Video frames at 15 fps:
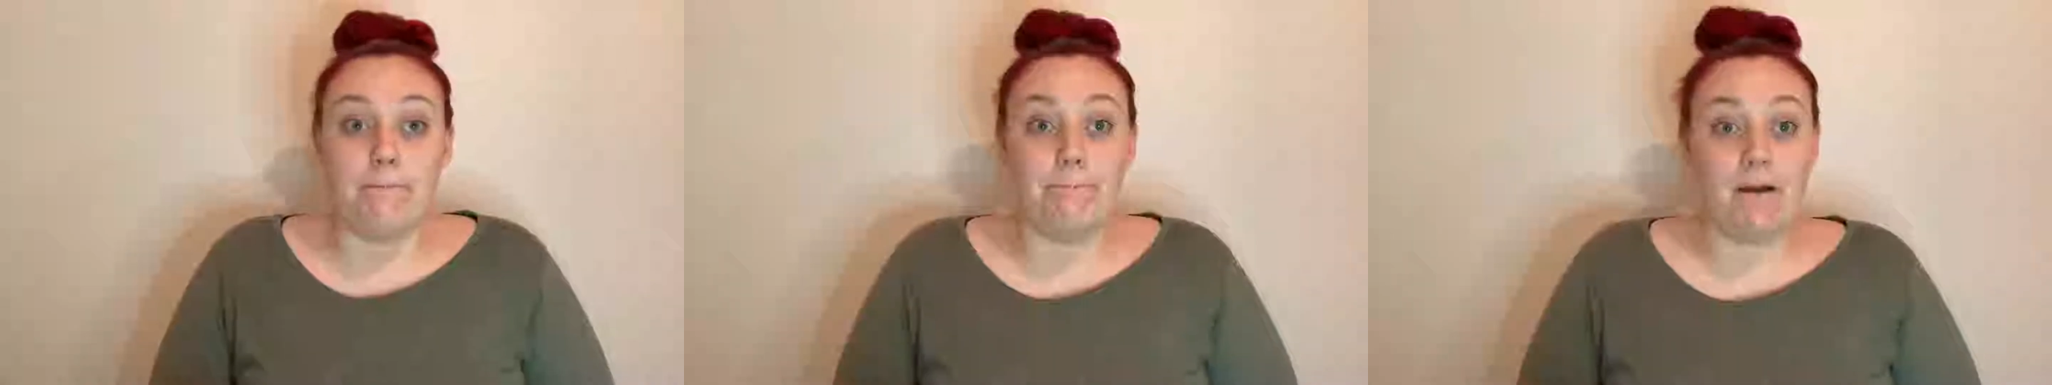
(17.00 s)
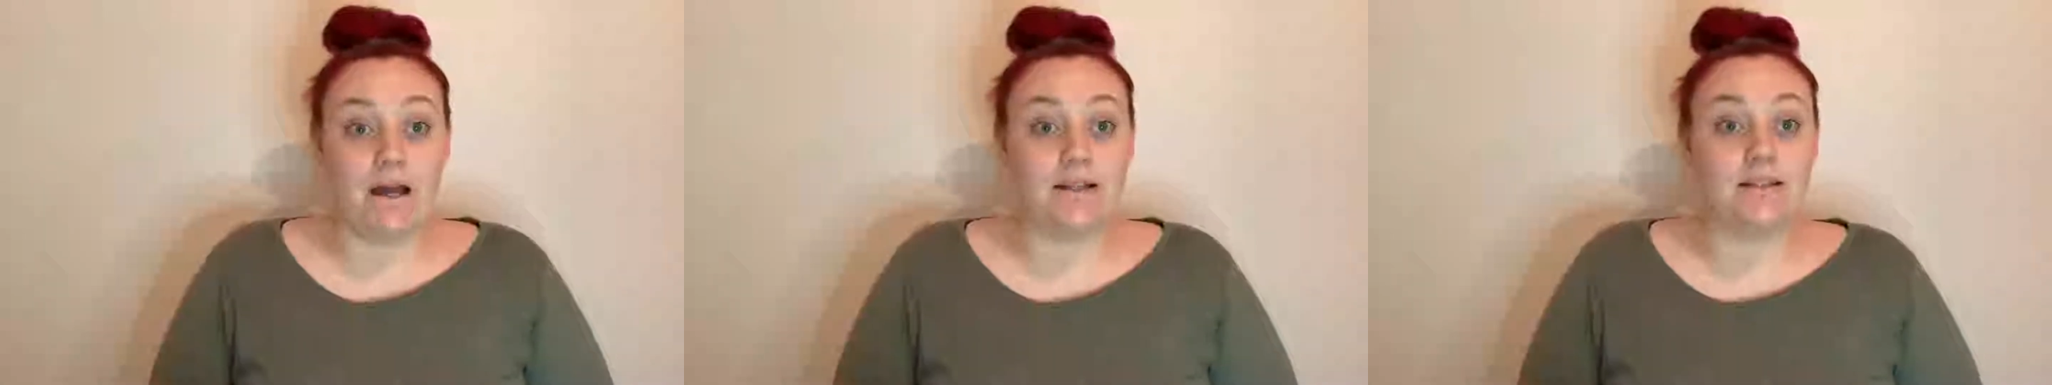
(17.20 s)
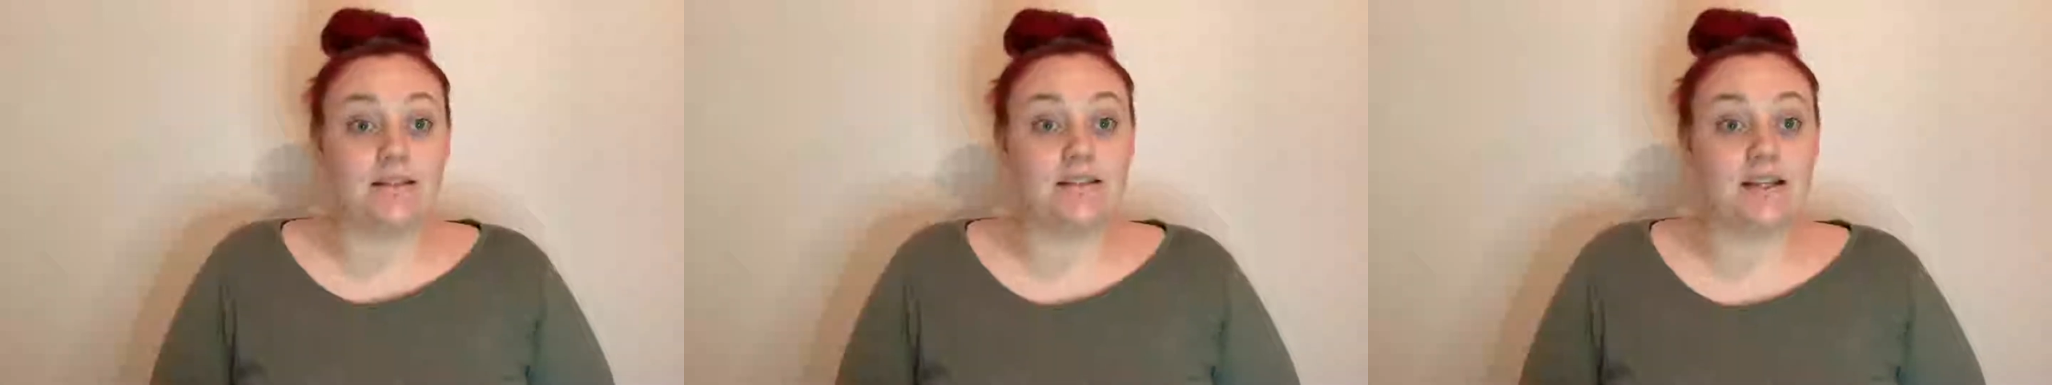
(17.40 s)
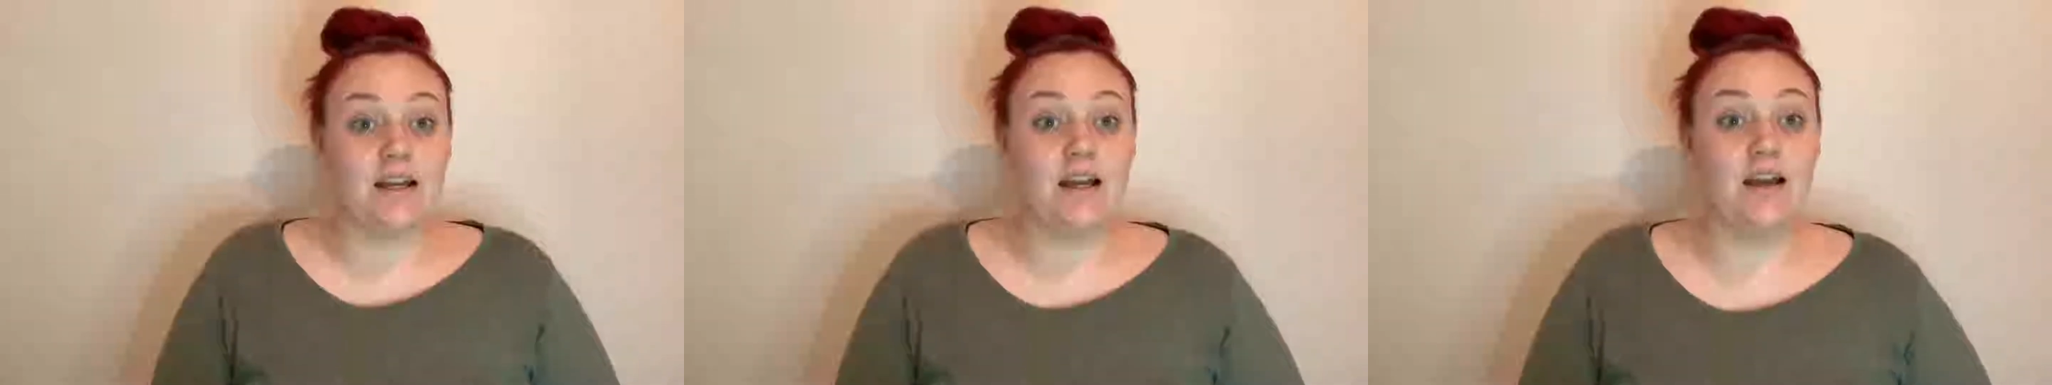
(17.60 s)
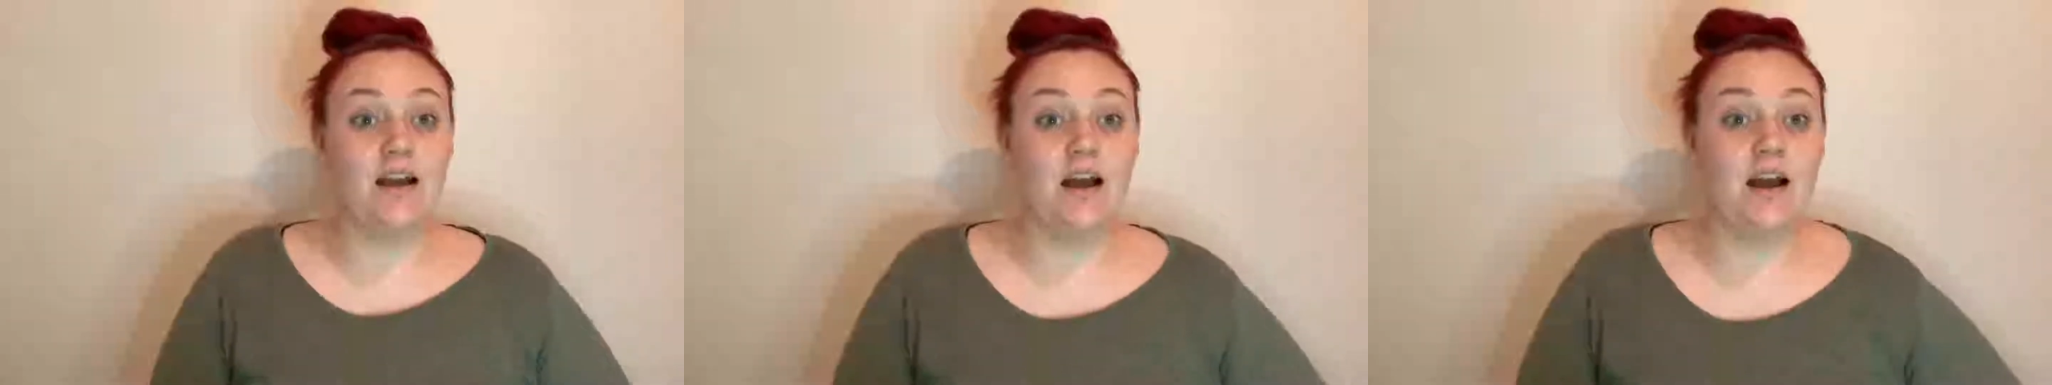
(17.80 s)
But
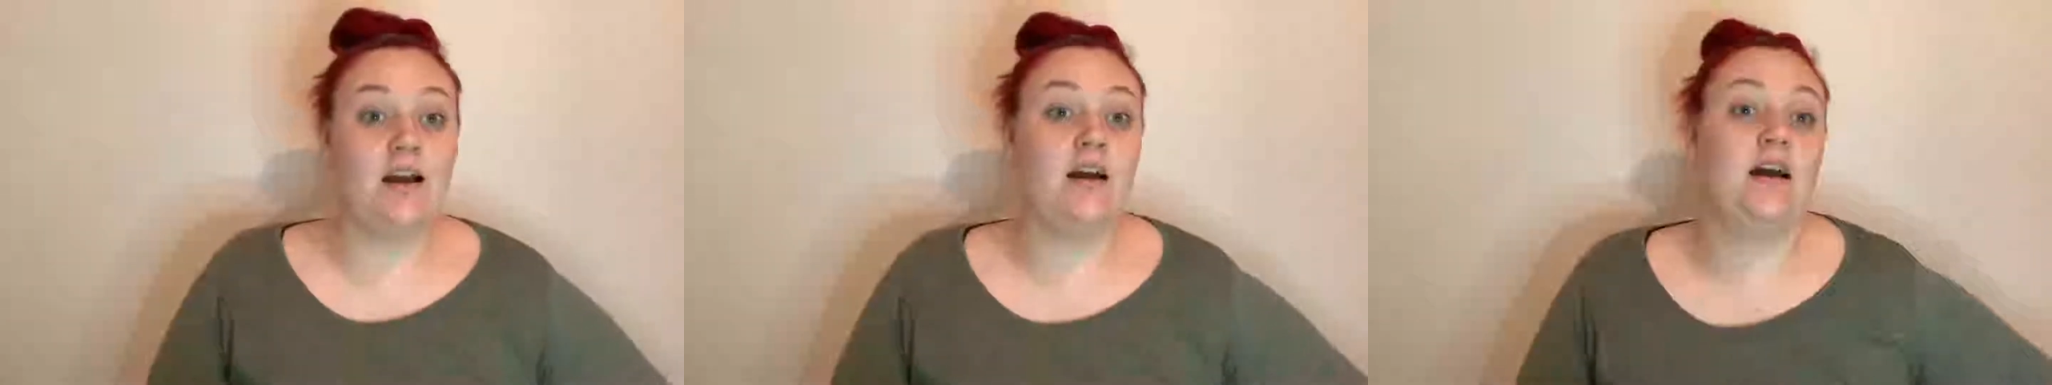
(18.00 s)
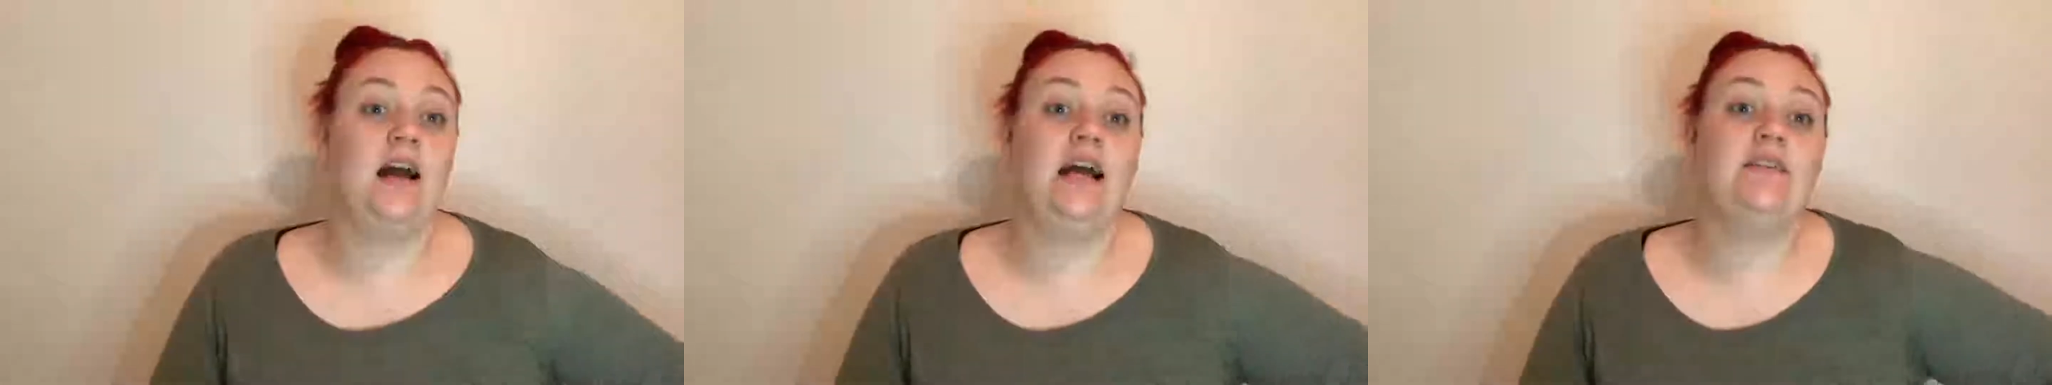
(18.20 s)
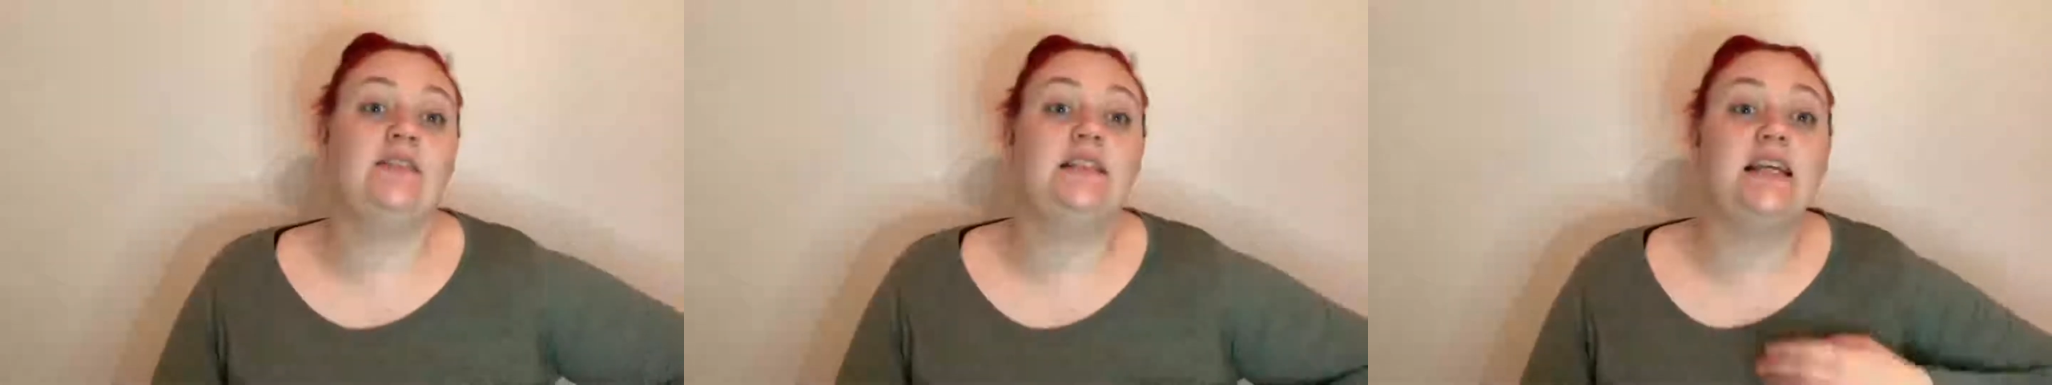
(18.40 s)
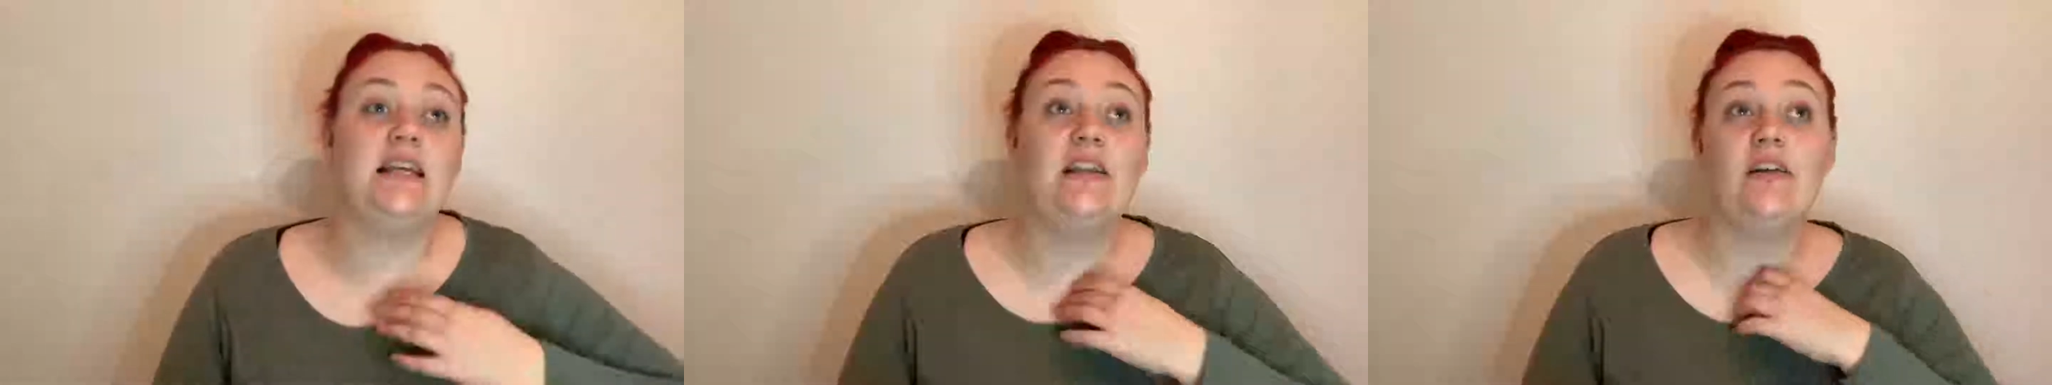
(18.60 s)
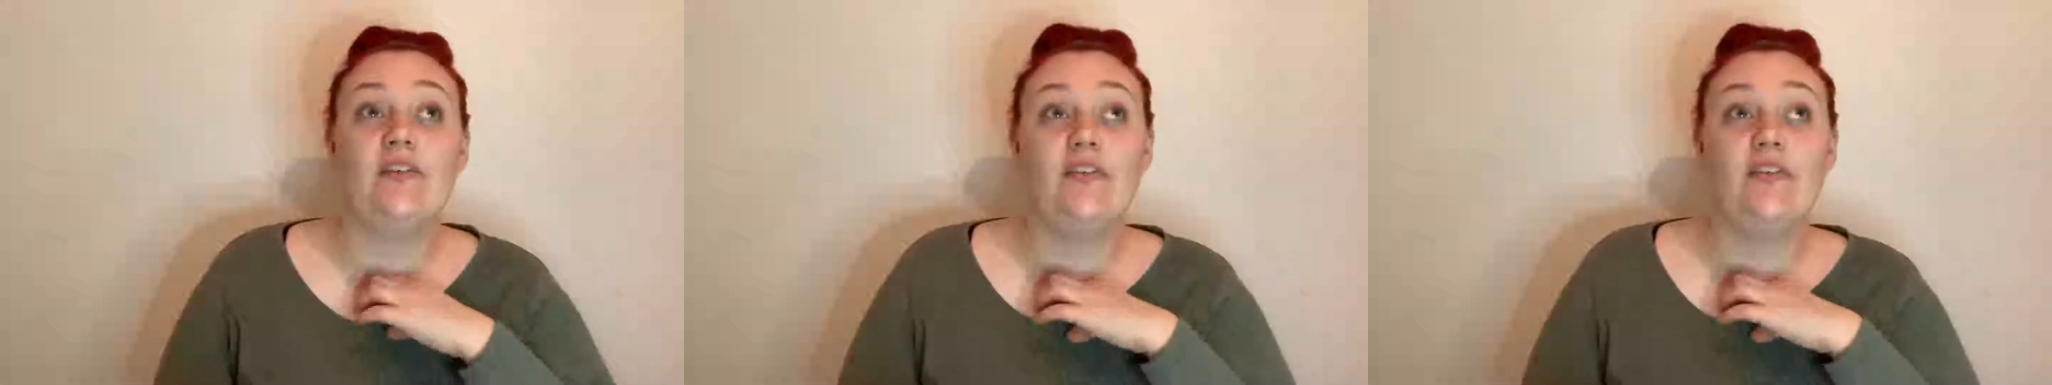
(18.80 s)
I've seen a